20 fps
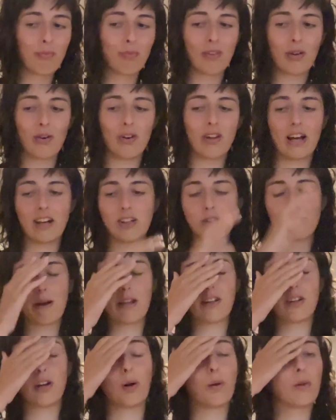or like spent
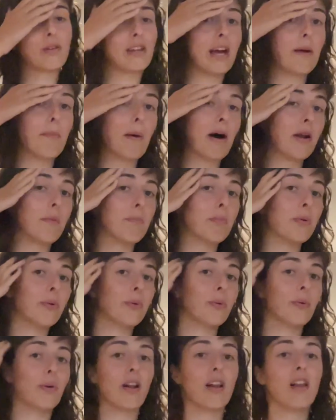the whole day by the
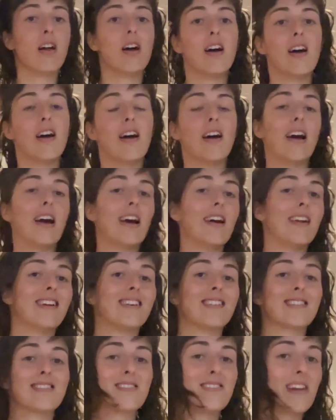pool eating
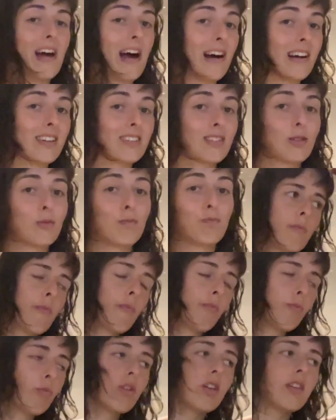snacks.
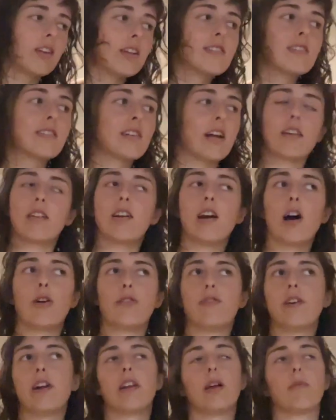That's exactly how I
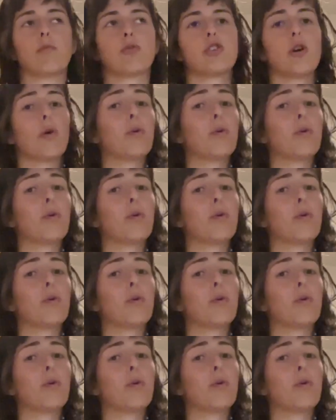felt. I'm so